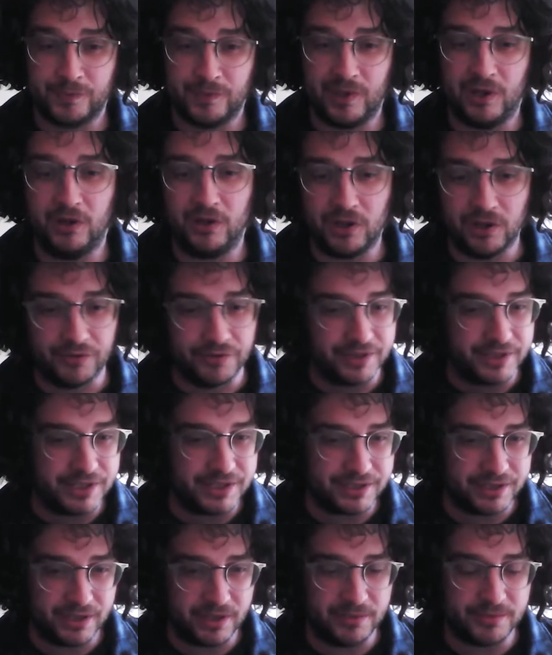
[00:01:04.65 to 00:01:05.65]
Now I'll cover these
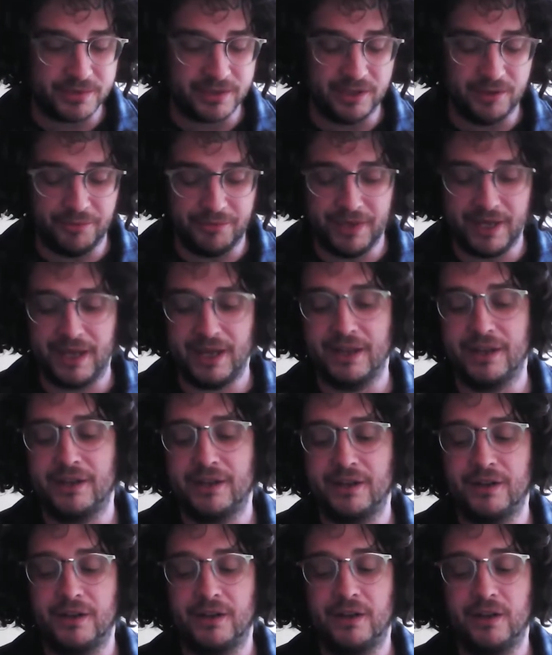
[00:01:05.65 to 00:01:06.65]
terms in a bit
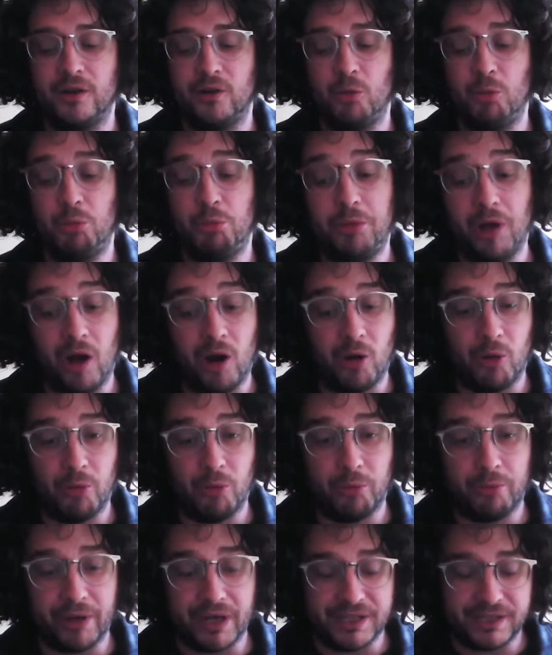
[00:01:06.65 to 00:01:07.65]
but
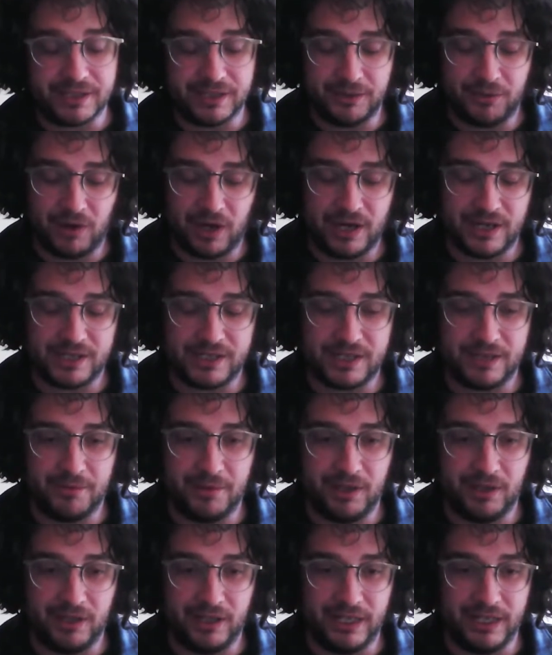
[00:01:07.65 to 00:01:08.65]
basically what
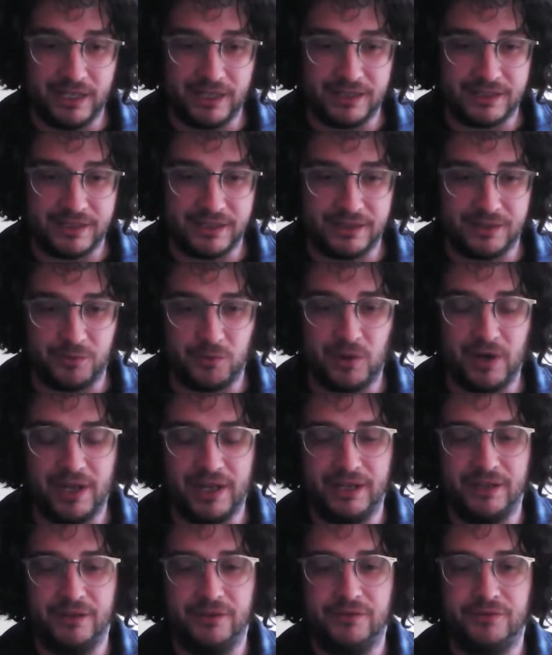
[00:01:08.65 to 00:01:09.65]
HTML is is a
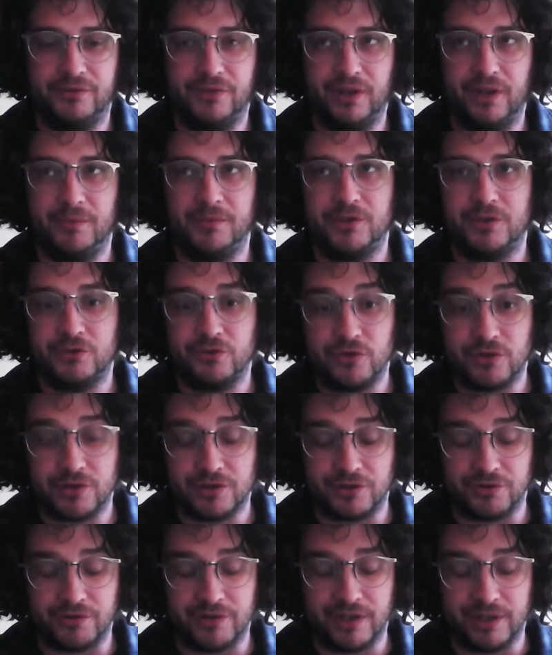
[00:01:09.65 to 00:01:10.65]
way of um,
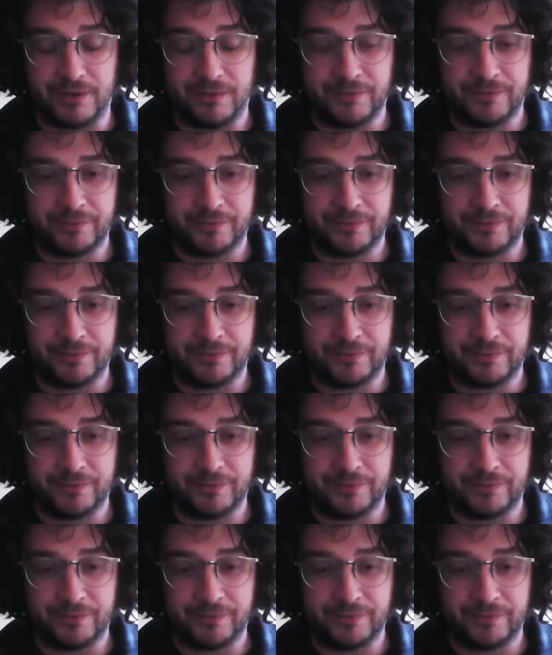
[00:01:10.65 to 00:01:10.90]
structuring